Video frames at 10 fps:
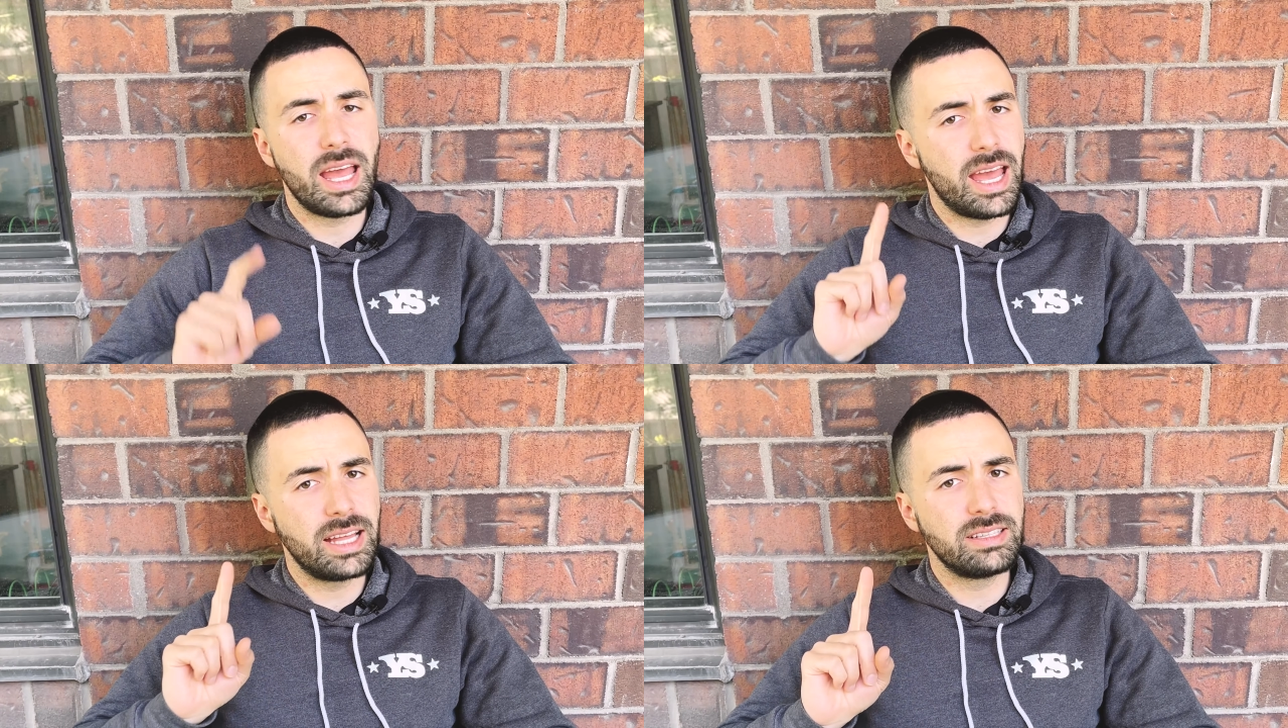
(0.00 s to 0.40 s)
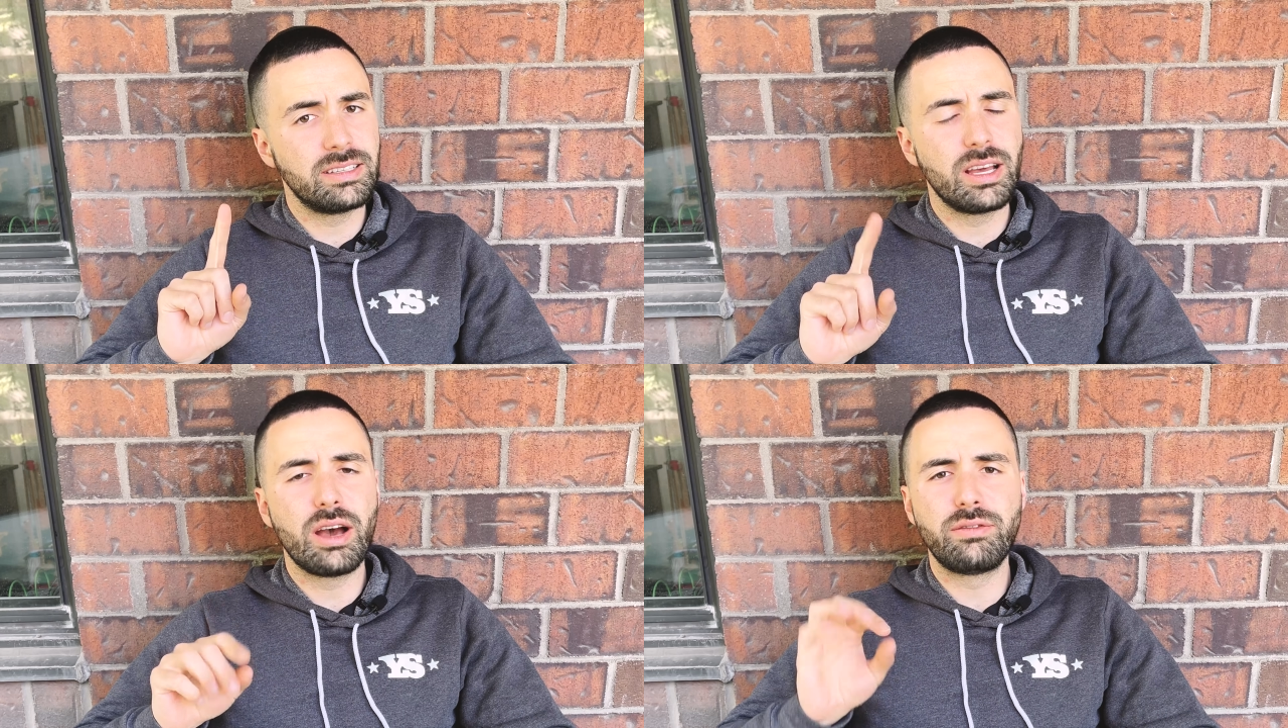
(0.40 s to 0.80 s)
and
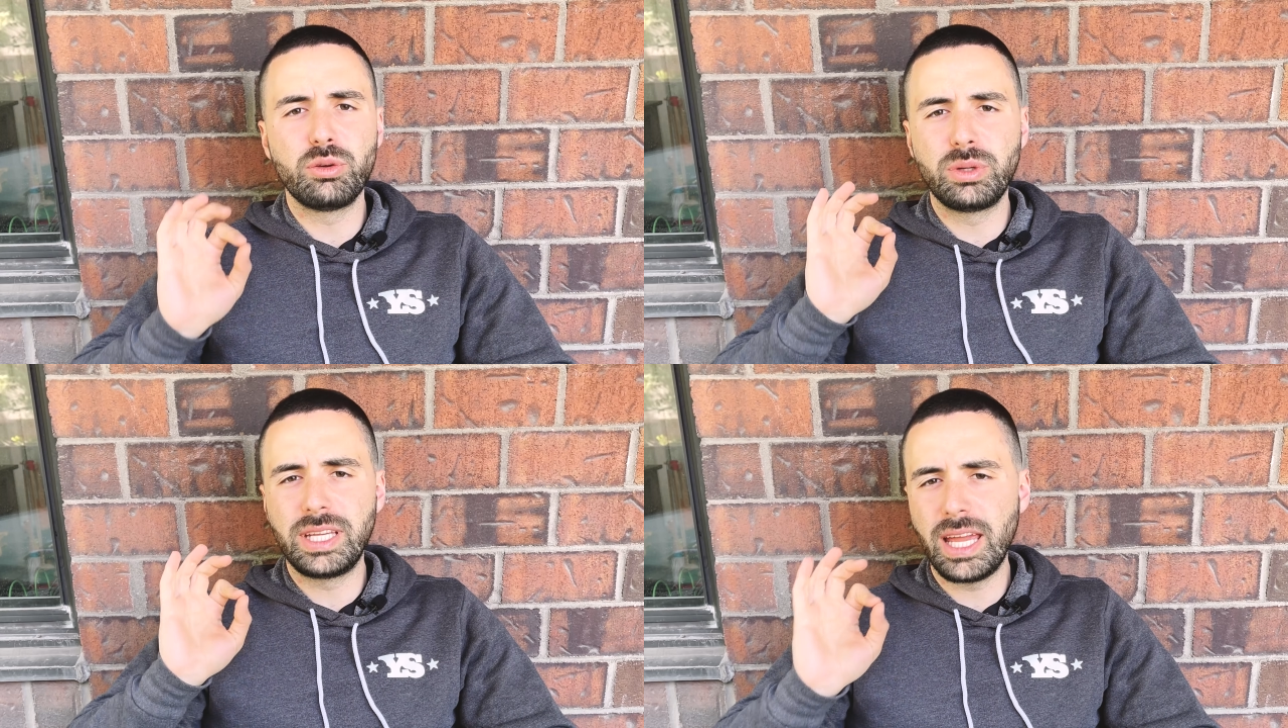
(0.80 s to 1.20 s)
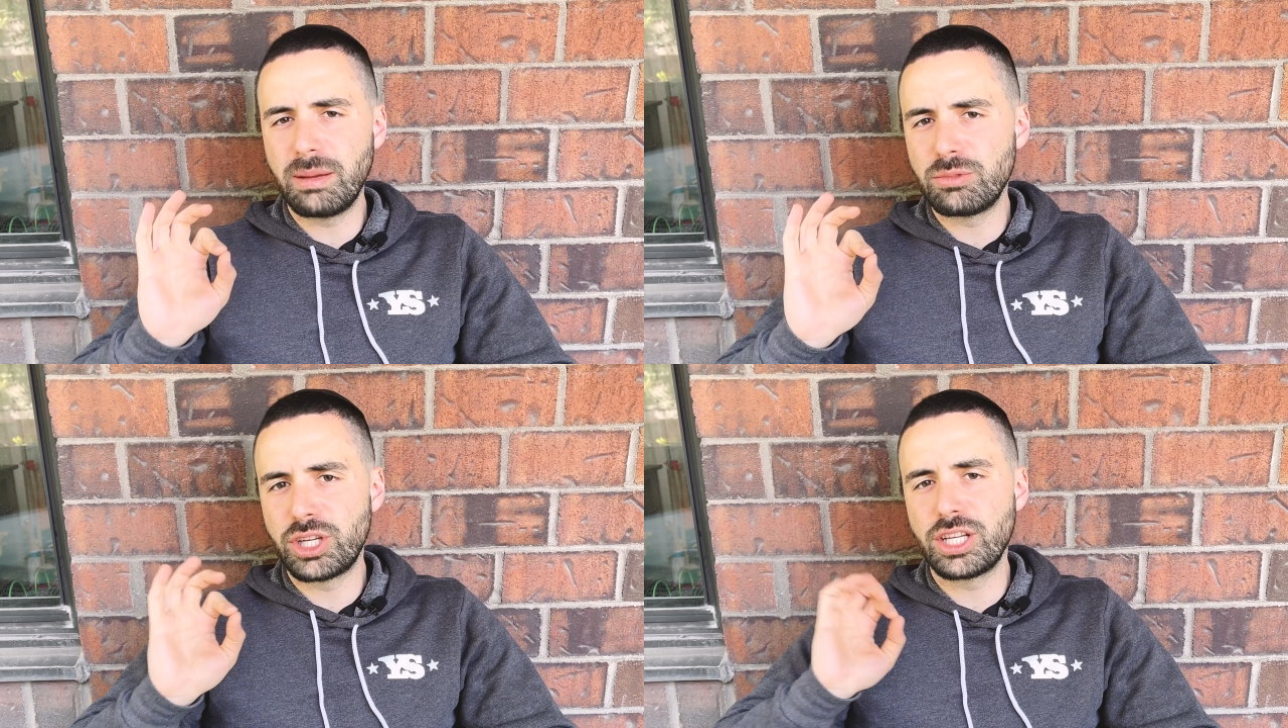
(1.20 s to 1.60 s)
a few
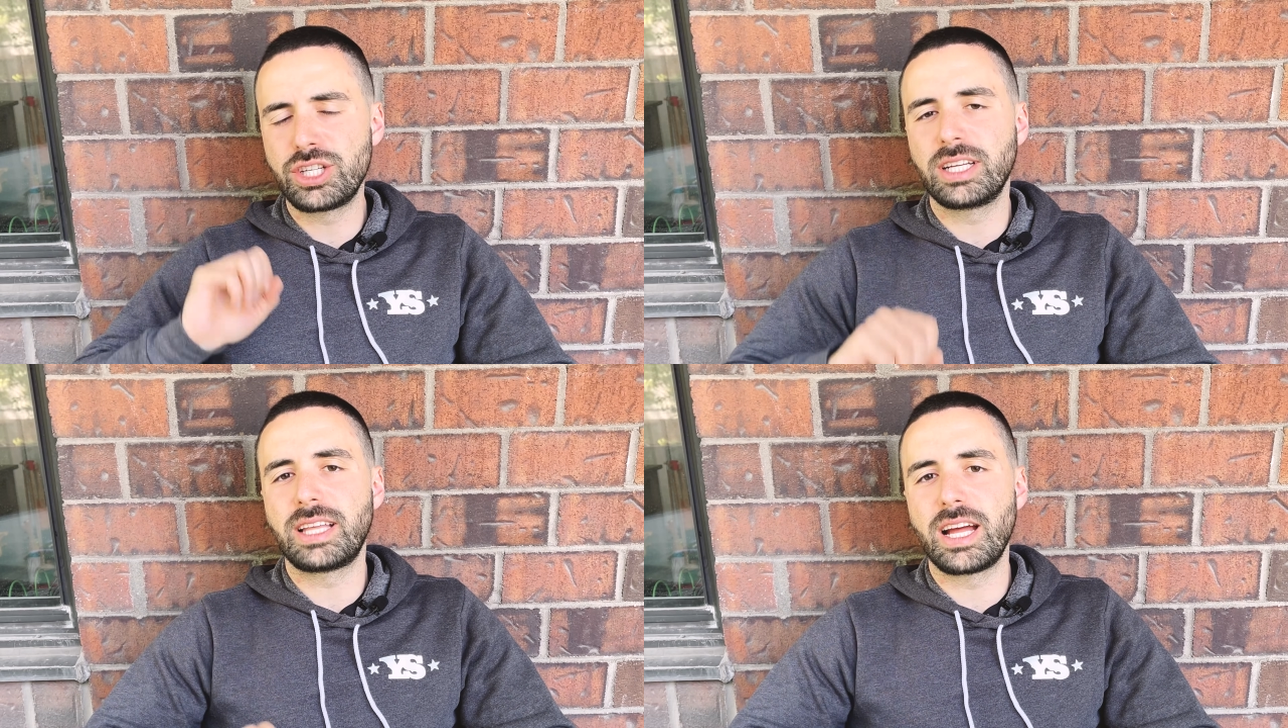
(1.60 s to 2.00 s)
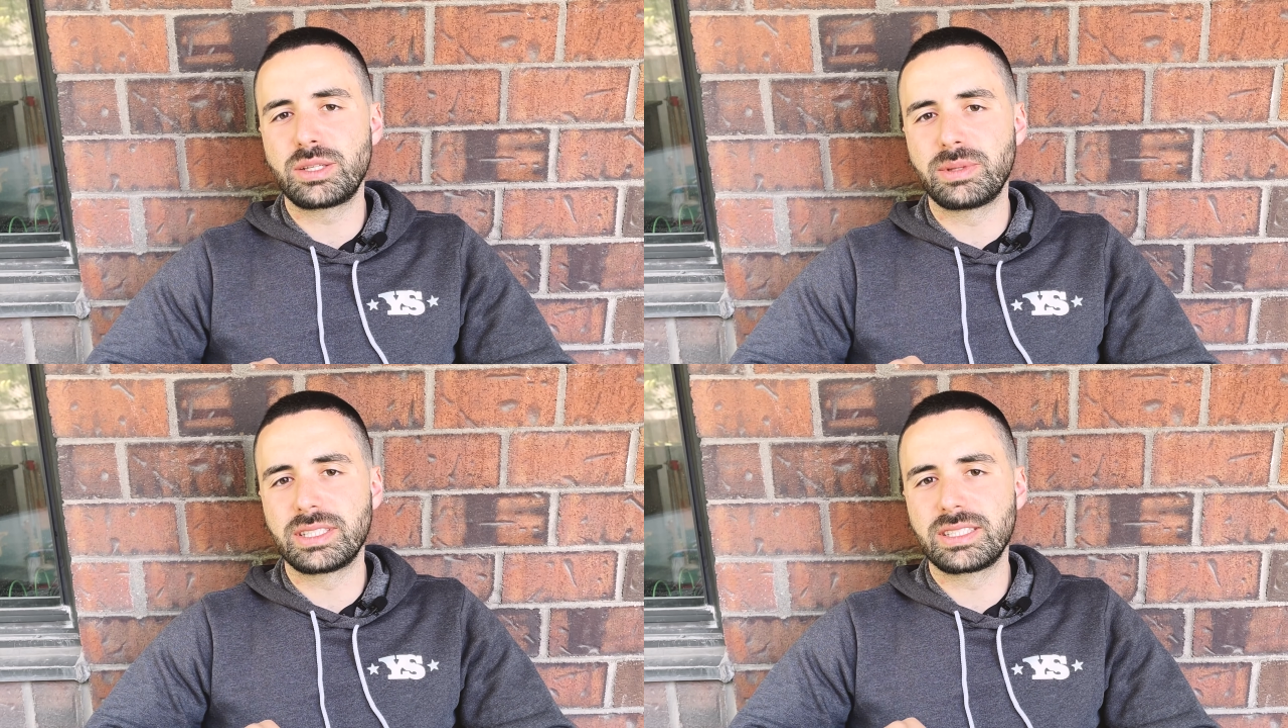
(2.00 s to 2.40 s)
game-changing
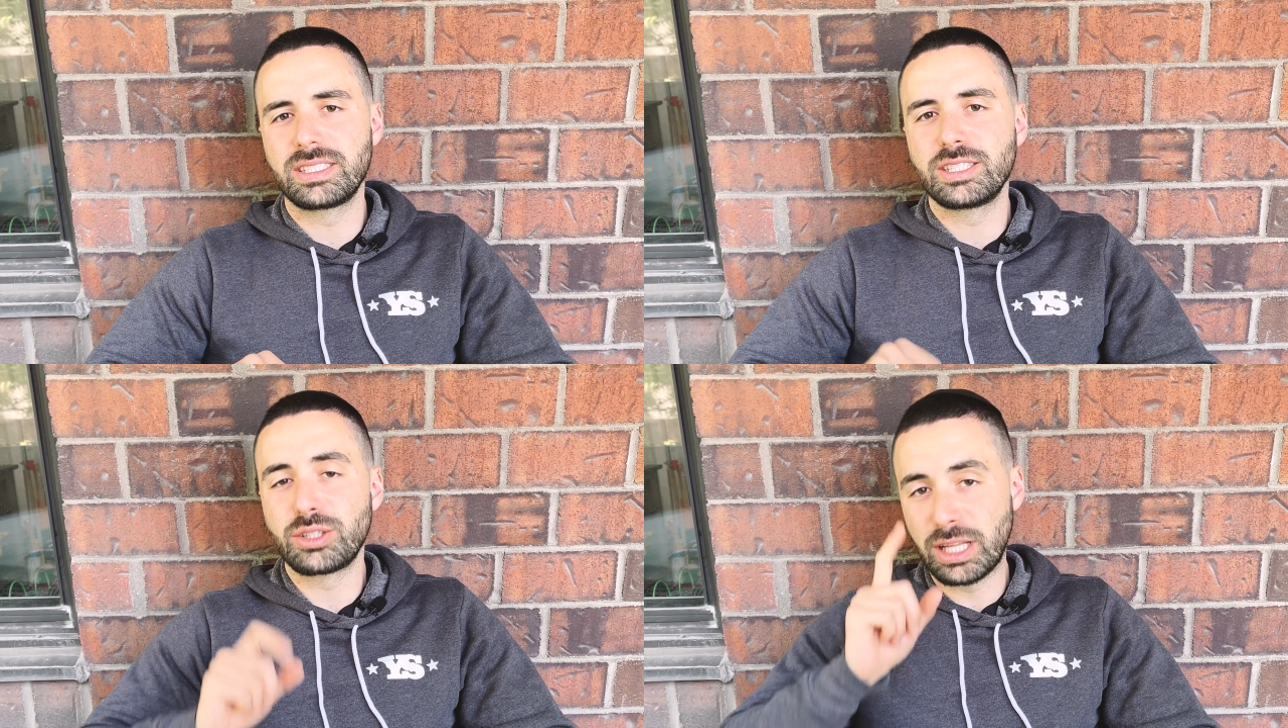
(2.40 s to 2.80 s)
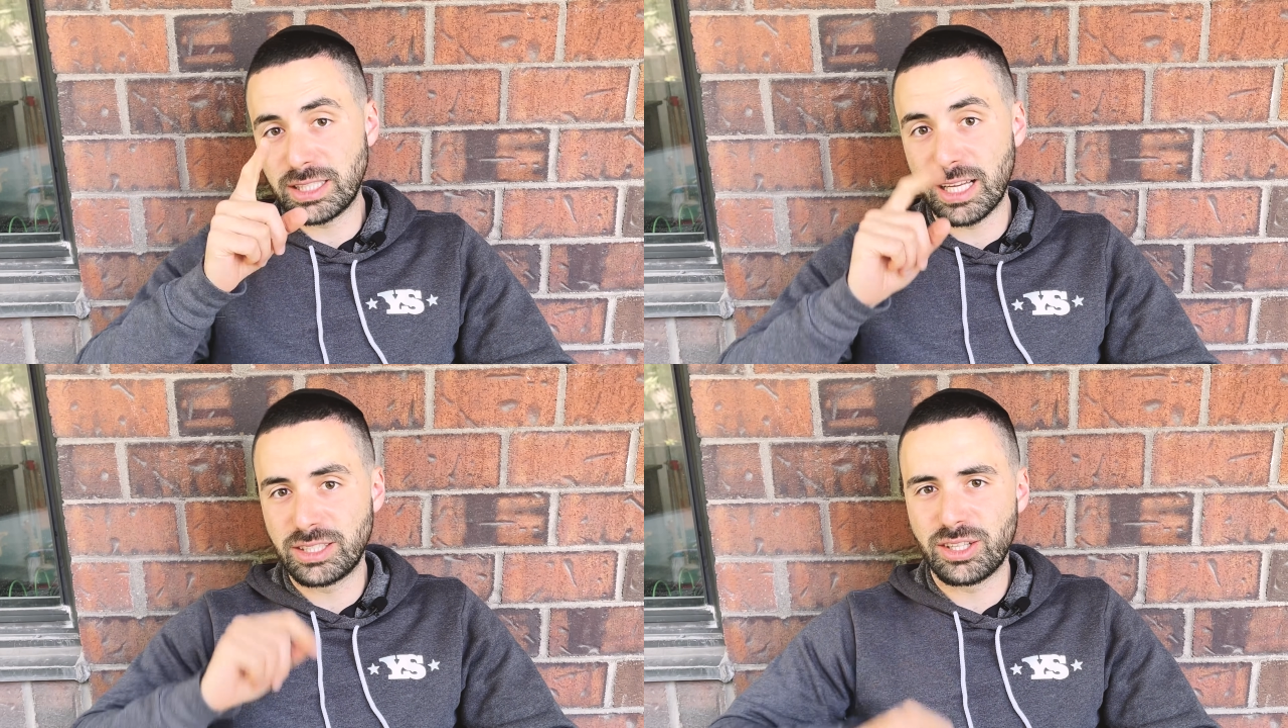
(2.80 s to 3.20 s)
attachments. So let's
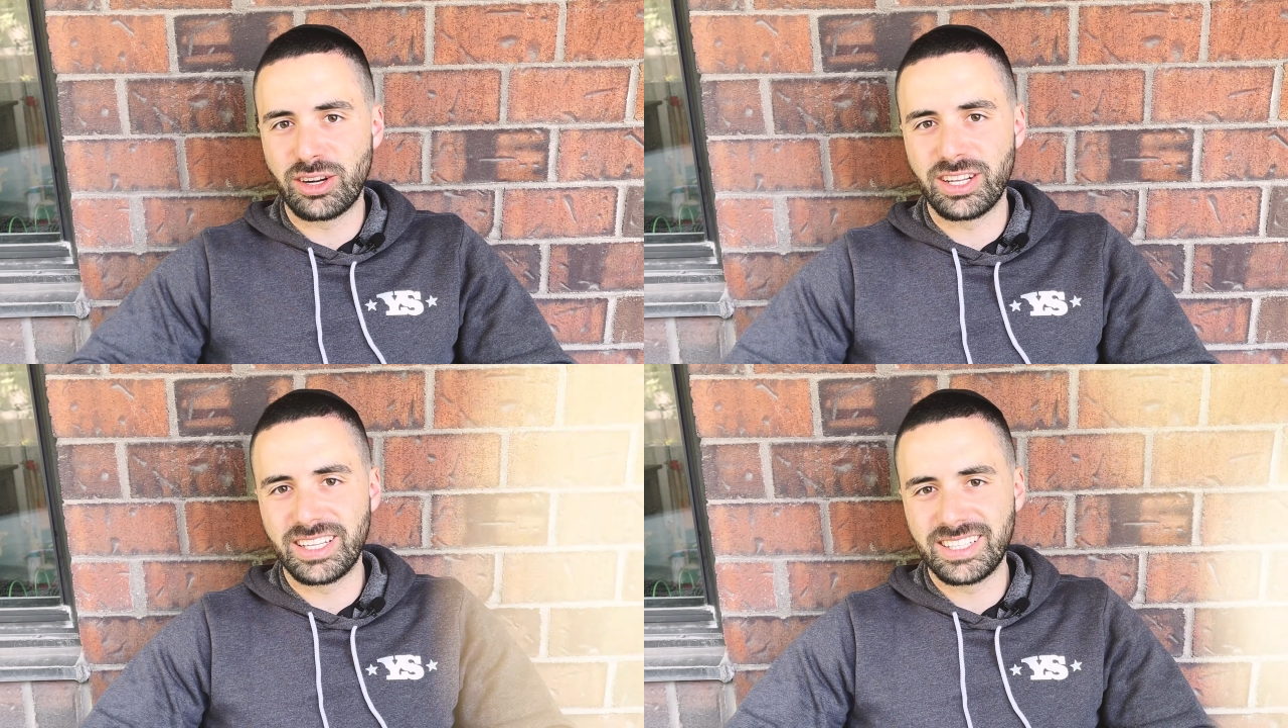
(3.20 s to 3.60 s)
get started.